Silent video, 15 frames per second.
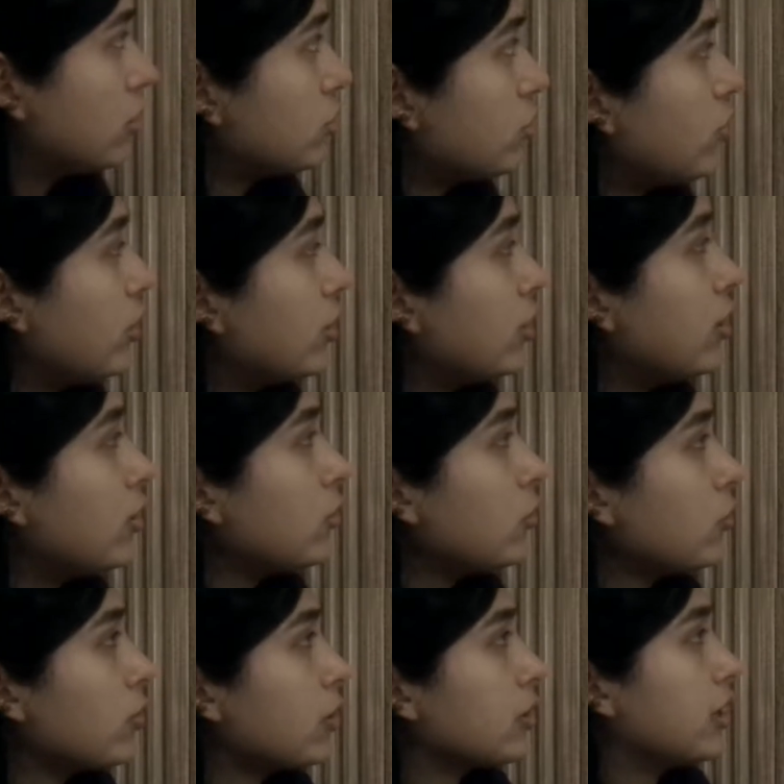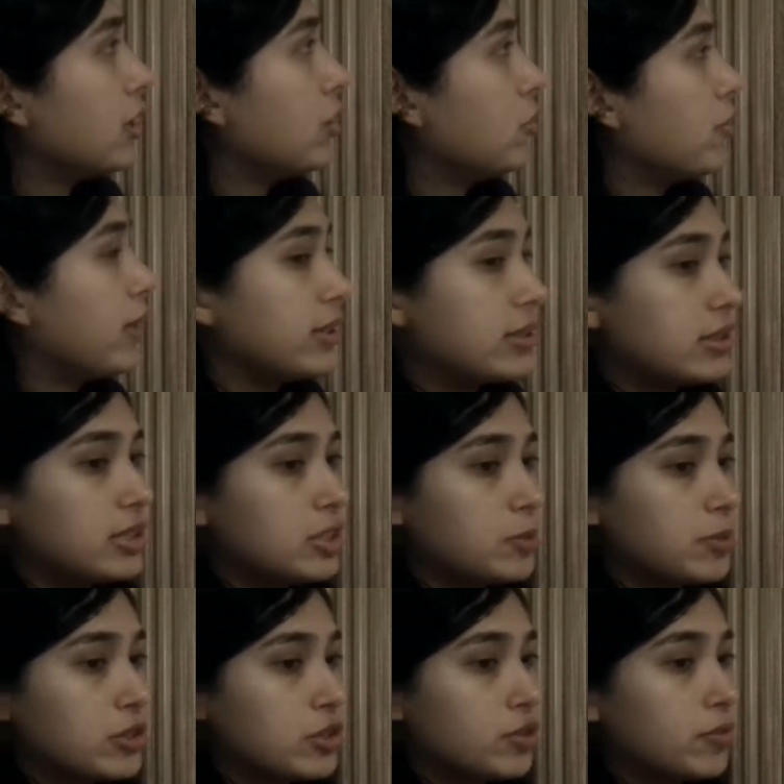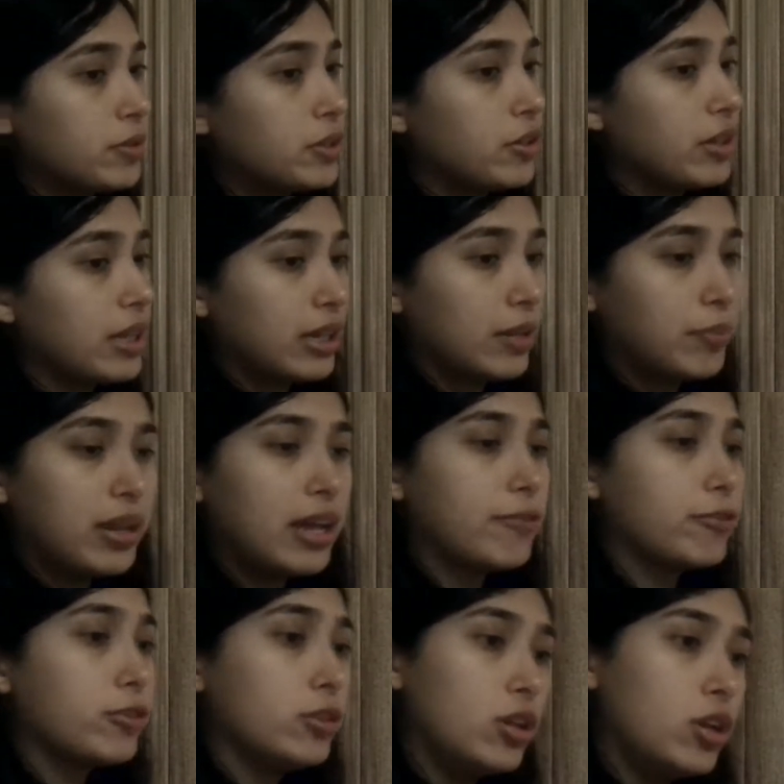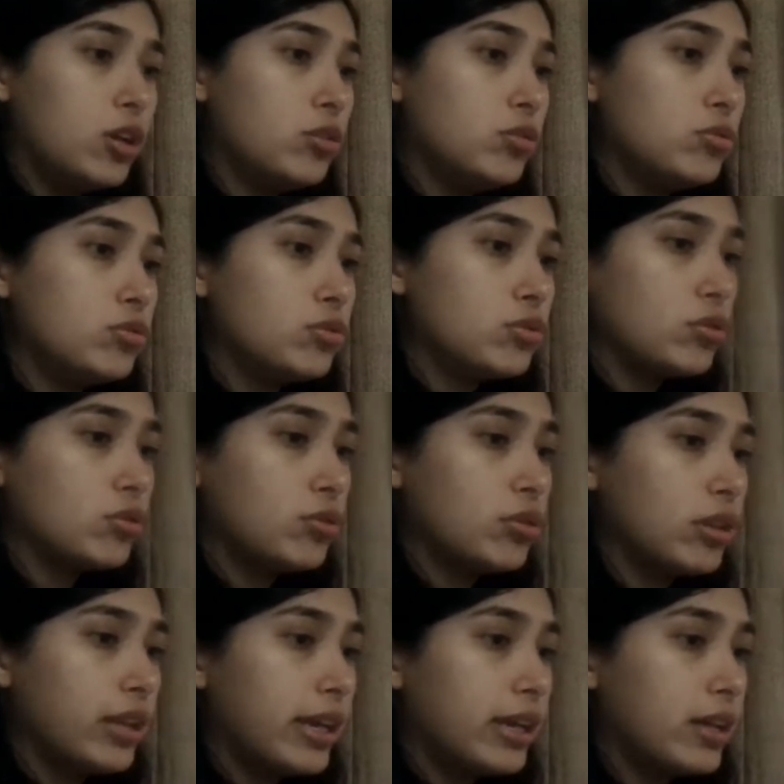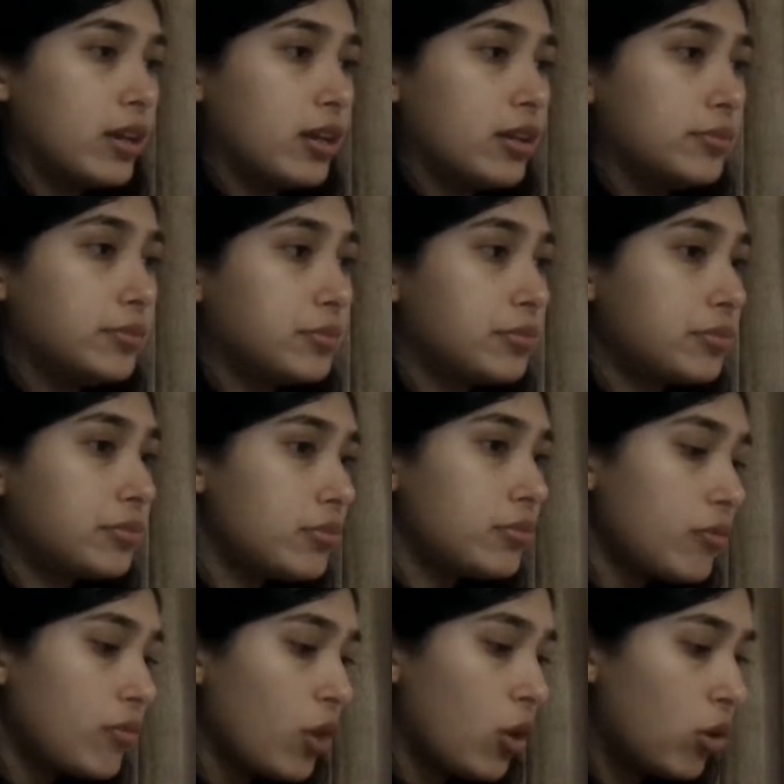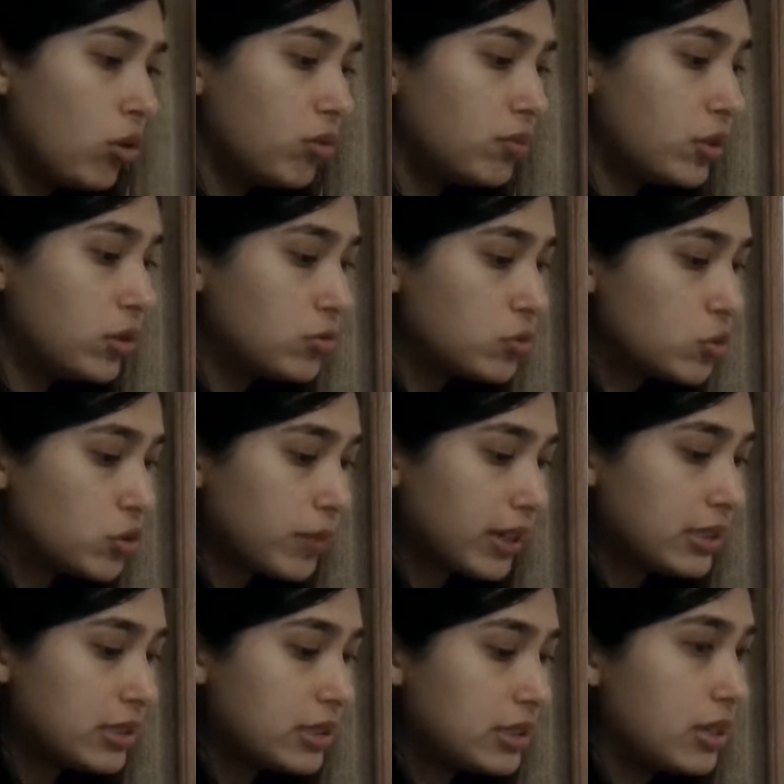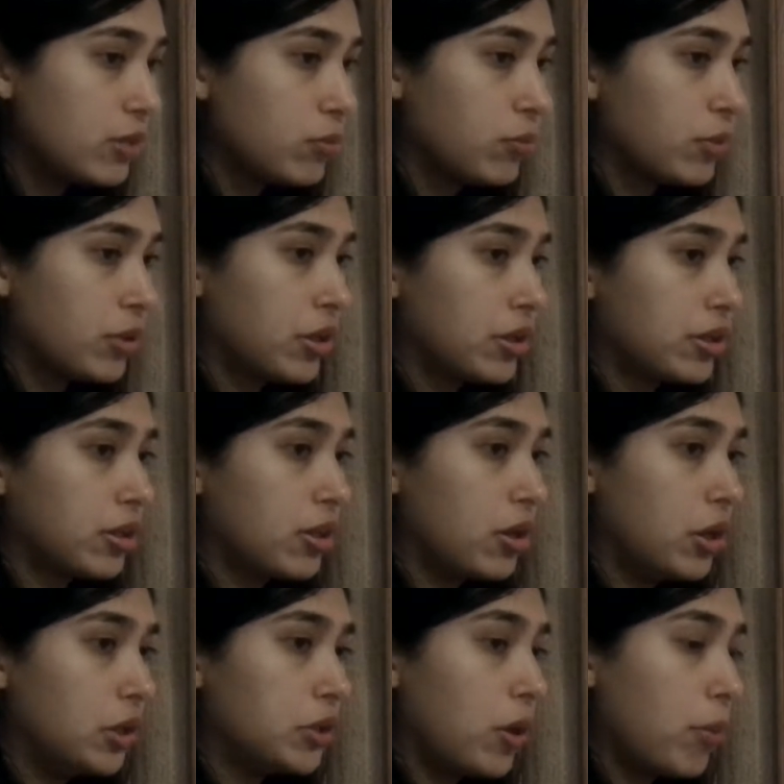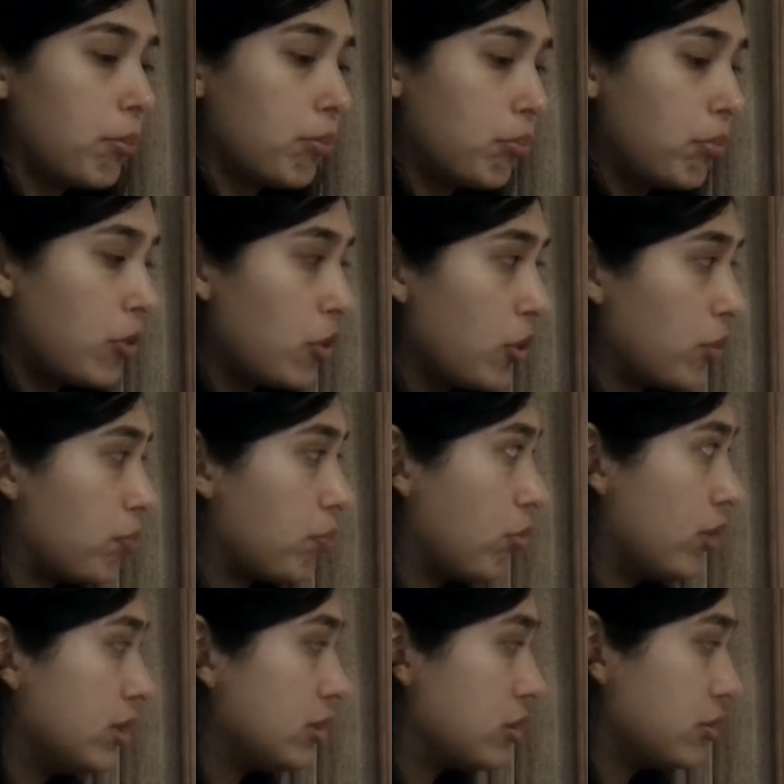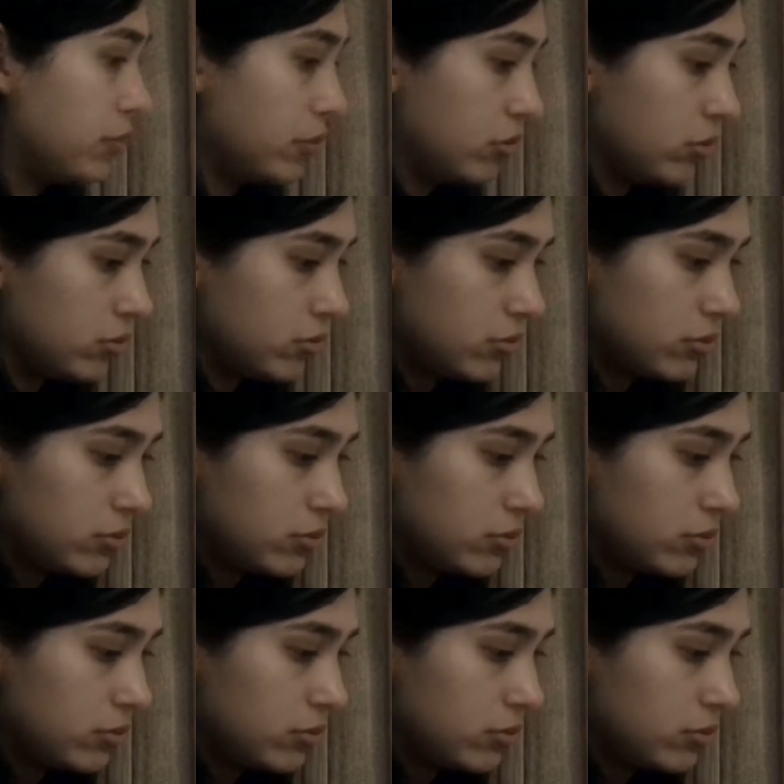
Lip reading: So another word that you might see, especially when you like apply for loans or like home loans, you might see a word called the principal.